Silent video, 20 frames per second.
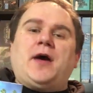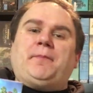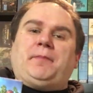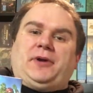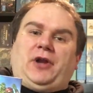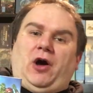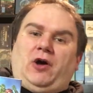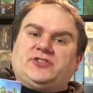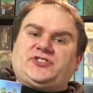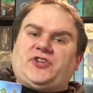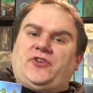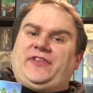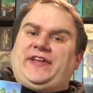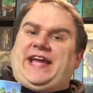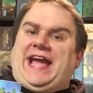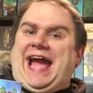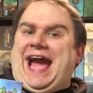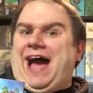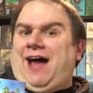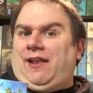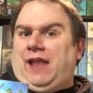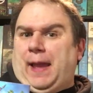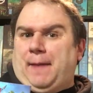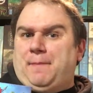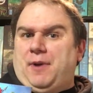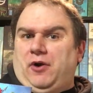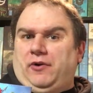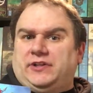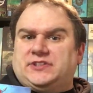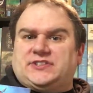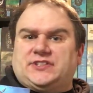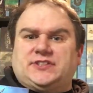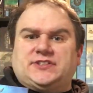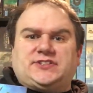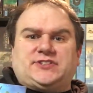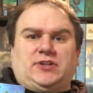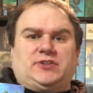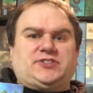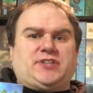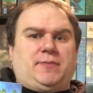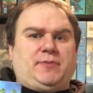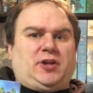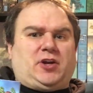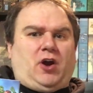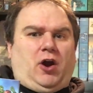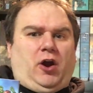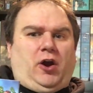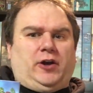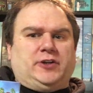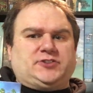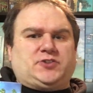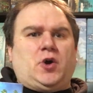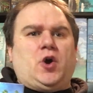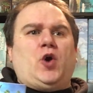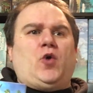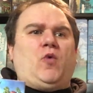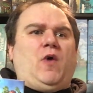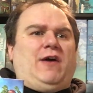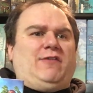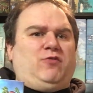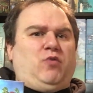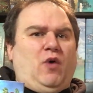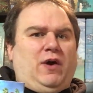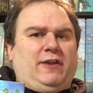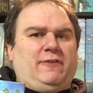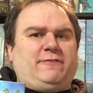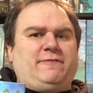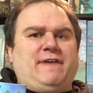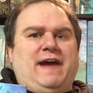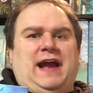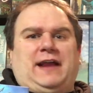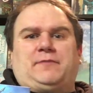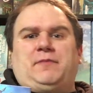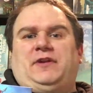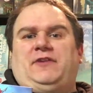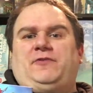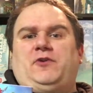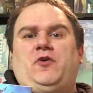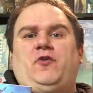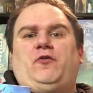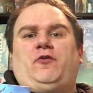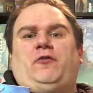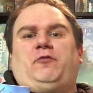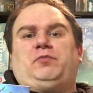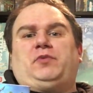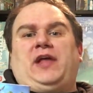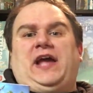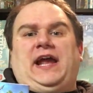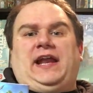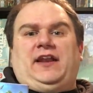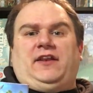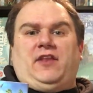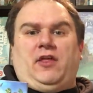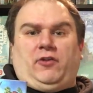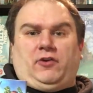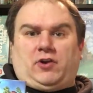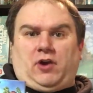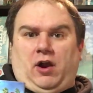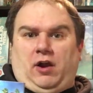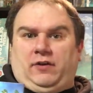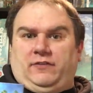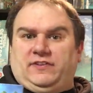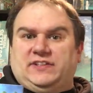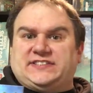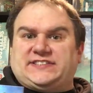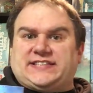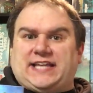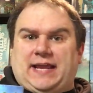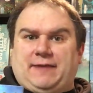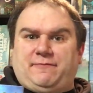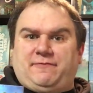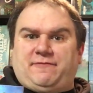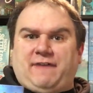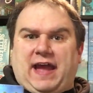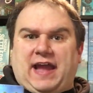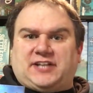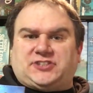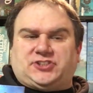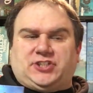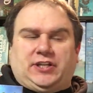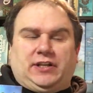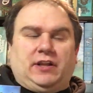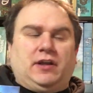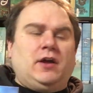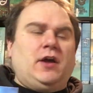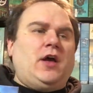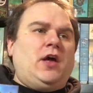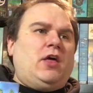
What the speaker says: But also they get ally bonuses, so some of the cards will have one effect, but if you've played another card of the same faction,